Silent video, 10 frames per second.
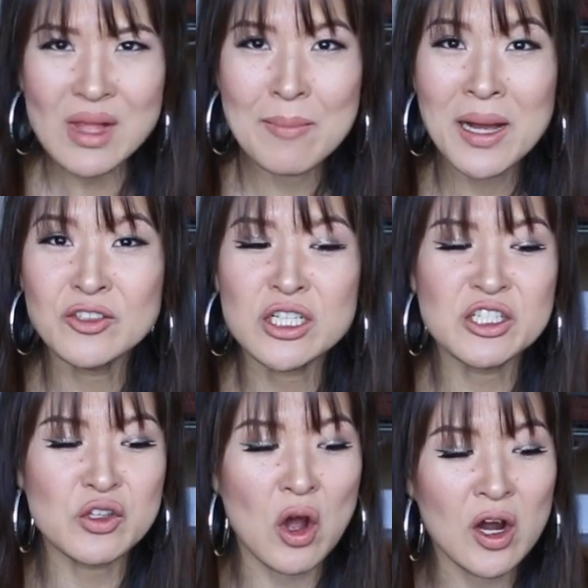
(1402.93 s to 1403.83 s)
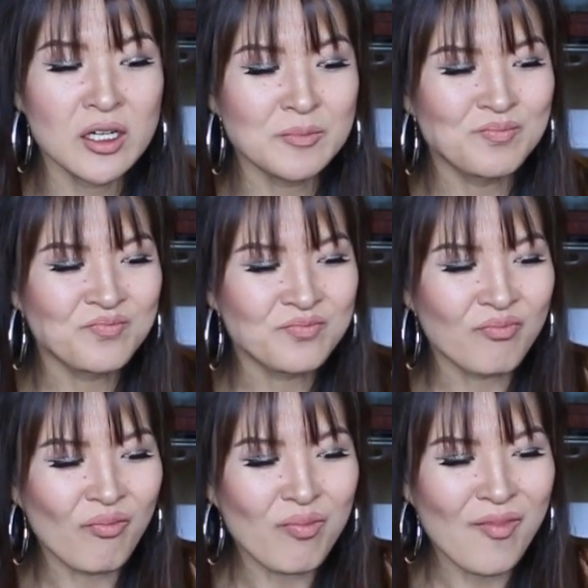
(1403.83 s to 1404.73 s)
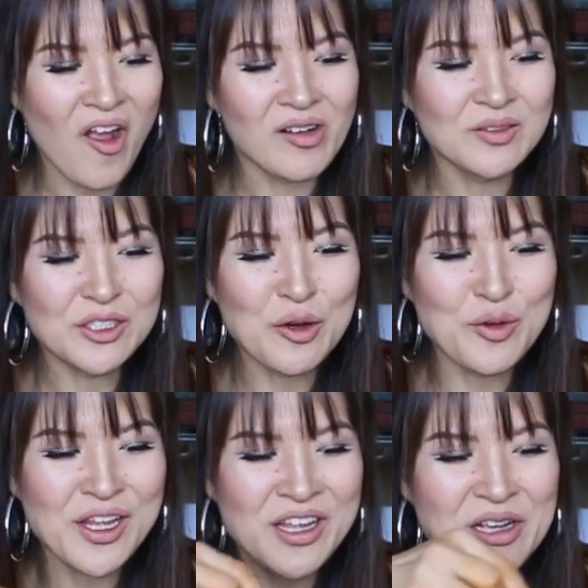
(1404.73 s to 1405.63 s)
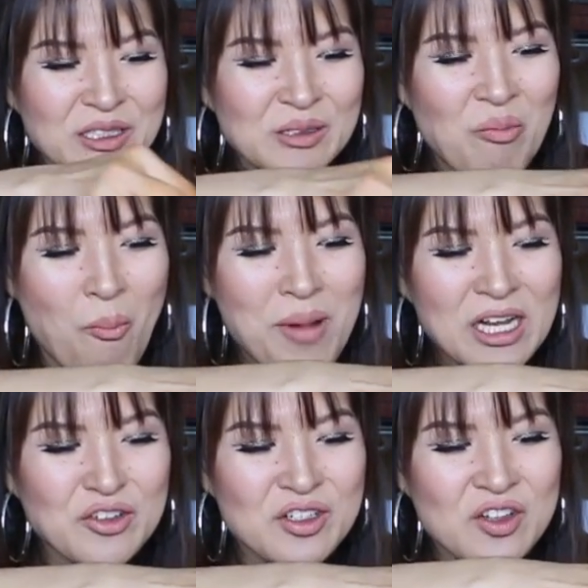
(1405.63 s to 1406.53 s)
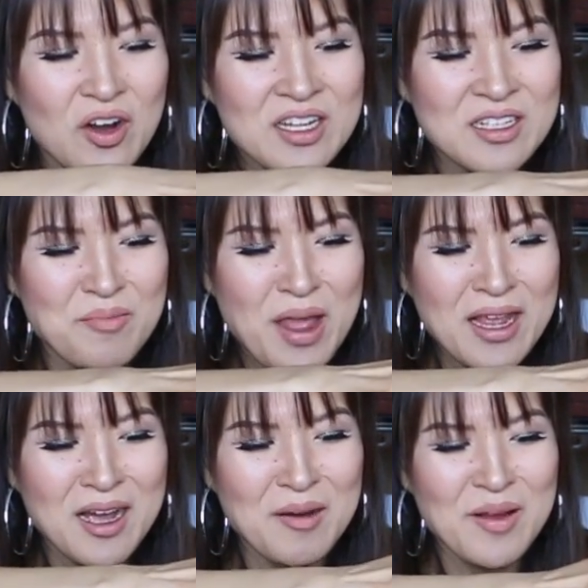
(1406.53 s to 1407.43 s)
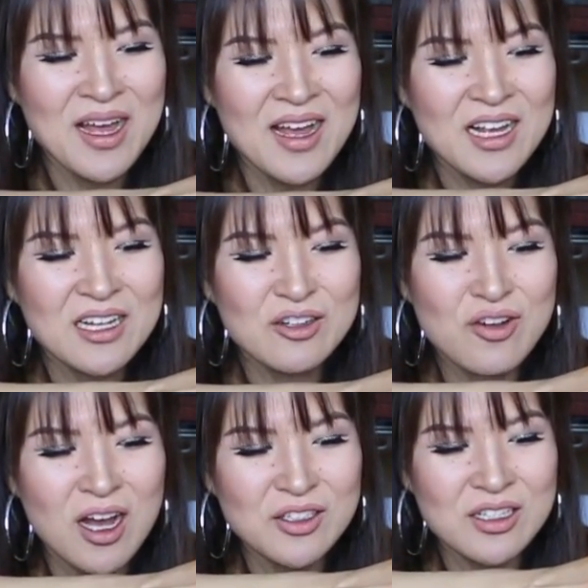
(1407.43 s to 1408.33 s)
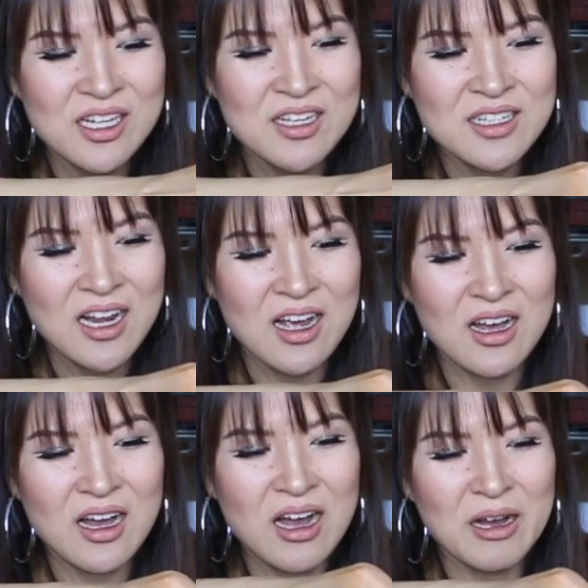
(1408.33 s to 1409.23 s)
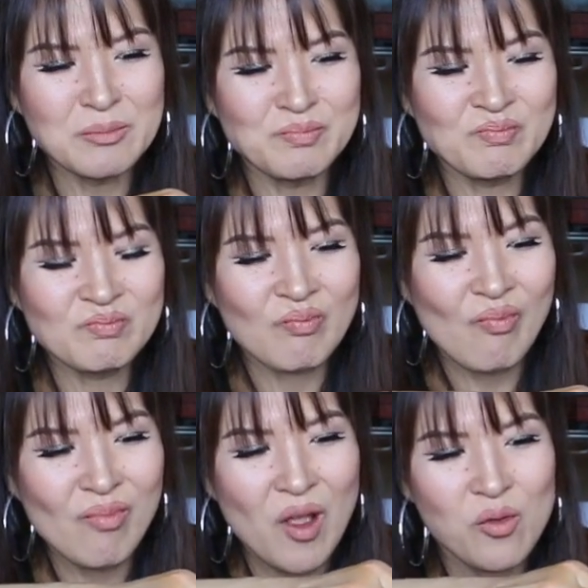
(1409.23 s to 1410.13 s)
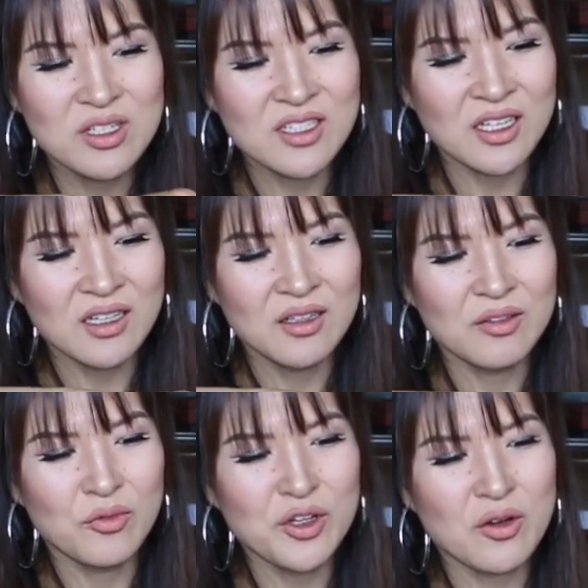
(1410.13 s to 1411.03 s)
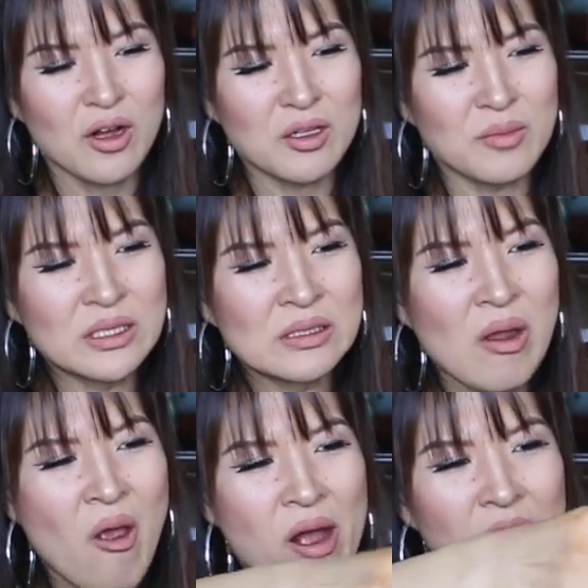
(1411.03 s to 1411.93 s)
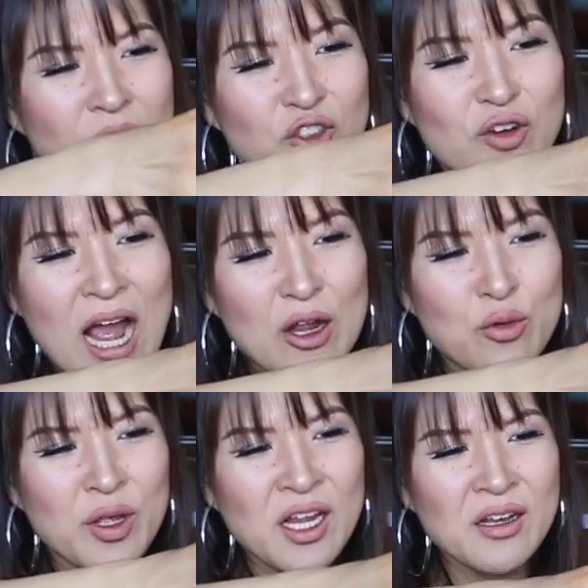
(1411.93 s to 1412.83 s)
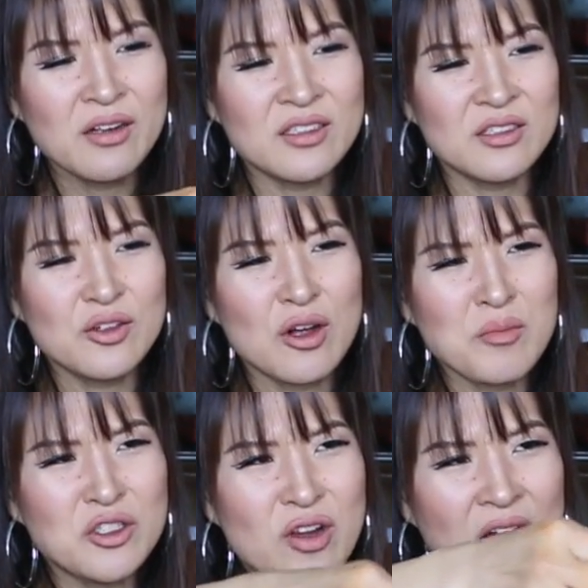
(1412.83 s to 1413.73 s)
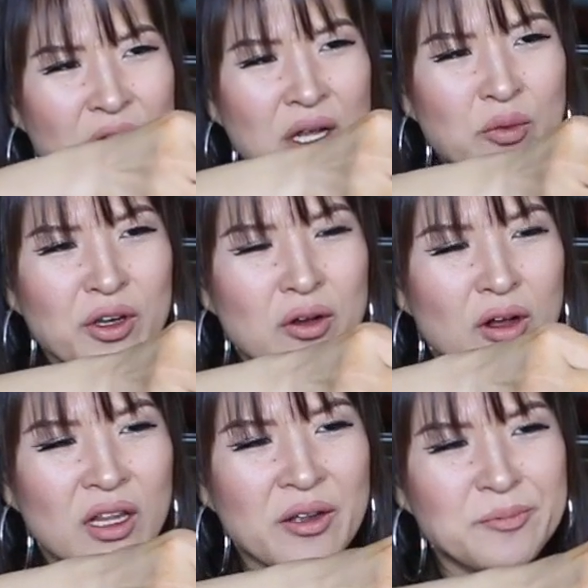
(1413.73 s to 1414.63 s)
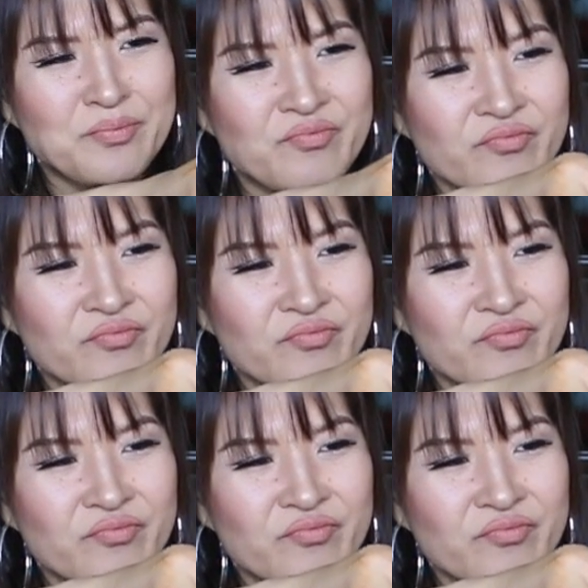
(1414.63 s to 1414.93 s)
Patrick Starr. Do you know who he is? Patrick Starr. He's a makeup he's like a, what is he? What do you call him? Drag queen? Do you call him a drag queen? What do you call that?